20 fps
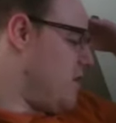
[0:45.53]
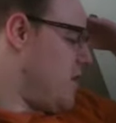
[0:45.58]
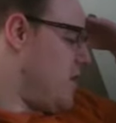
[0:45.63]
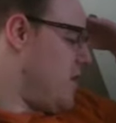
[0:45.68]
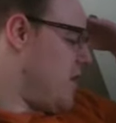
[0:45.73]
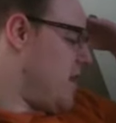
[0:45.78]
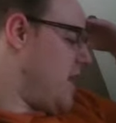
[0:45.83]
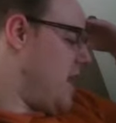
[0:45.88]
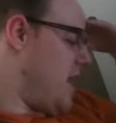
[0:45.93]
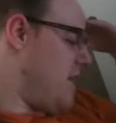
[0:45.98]

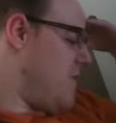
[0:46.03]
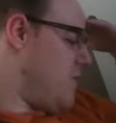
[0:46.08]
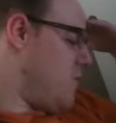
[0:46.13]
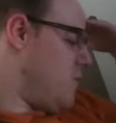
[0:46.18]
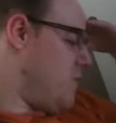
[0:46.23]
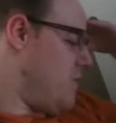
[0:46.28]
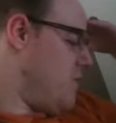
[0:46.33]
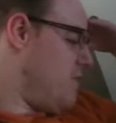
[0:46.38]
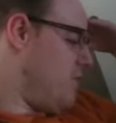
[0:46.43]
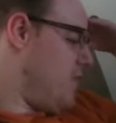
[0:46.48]
I
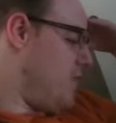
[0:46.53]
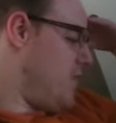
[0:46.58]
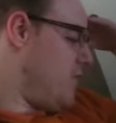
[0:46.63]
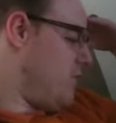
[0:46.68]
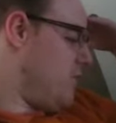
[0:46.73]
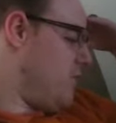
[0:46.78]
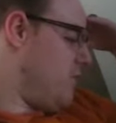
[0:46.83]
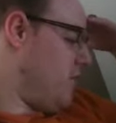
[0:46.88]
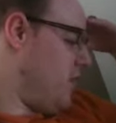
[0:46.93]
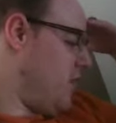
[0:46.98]
gathered
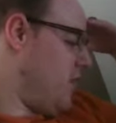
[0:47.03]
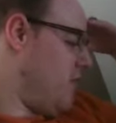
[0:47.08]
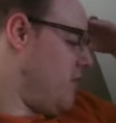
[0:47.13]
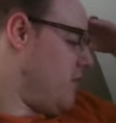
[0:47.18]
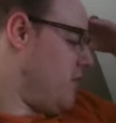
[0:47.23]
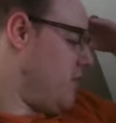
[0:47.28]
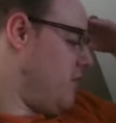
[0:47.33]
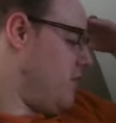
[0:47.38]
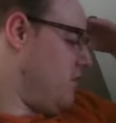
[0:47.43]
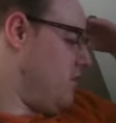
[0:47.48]
1,000
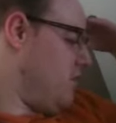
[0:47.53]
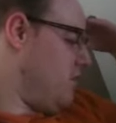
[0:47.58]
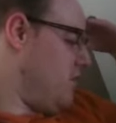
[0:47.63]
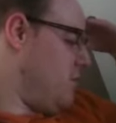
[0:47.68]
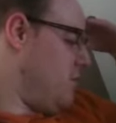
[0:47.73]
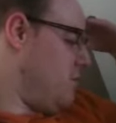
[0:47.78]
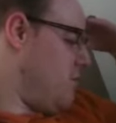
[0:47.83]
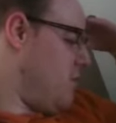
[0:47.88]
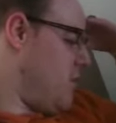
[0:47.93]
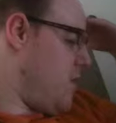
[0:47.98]
signatures
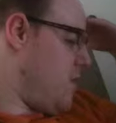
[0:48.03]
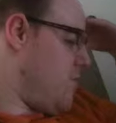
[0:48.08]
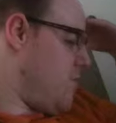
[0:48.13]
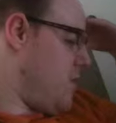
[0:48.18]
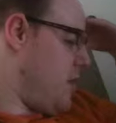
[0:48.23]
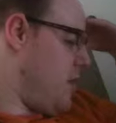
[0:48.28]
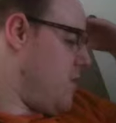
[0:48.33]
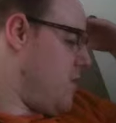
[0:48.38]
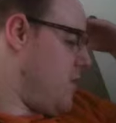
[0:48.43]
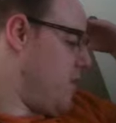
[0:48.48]
on my
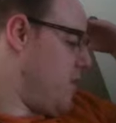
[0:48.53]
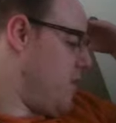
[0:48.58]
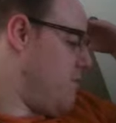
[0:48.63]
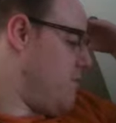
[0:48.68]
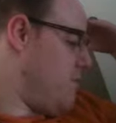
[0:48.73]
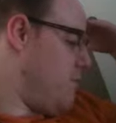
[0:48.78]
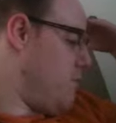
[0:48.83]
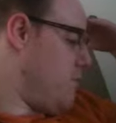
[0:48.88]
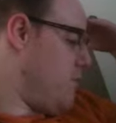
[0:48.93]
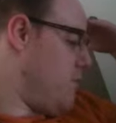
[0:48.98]
brown
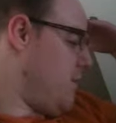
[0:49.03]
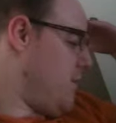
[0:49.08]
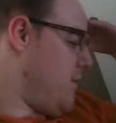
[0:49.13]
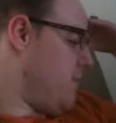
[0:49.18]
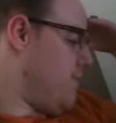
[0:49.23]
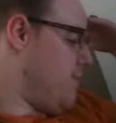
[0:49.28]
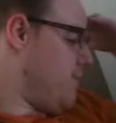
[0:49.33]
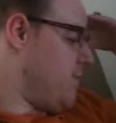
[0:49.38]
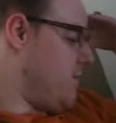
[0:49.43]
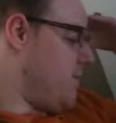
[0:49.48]
clipboard.
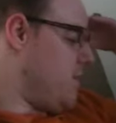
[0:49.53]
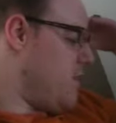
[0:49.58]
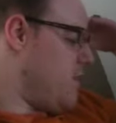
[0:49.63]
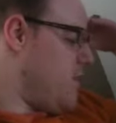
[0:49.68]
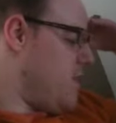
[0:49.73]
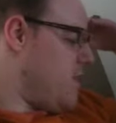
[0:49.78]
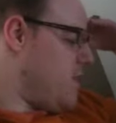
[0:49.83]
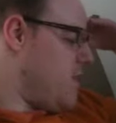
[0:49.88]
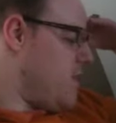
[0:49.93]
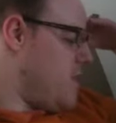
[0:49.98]

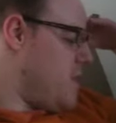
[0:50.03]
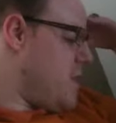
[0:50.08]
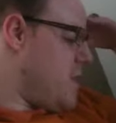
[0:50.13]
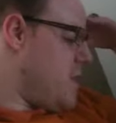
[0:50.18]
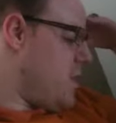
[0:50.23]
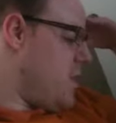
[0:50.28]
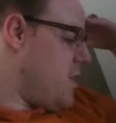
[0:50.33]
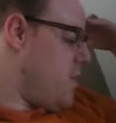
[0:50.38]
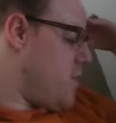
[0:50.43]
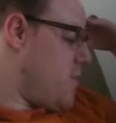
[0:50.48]
In
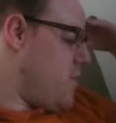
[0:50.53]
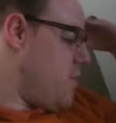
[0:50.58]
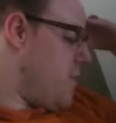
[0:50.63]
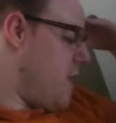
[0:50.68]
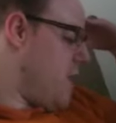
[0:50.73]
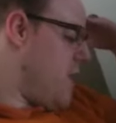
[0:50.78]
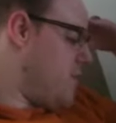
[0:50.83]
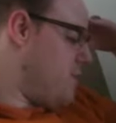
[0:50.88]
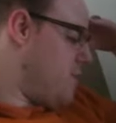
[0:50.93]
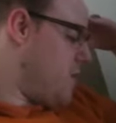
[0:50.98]
the local
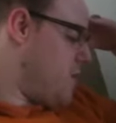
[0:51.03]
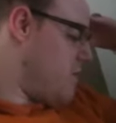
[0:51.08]
paper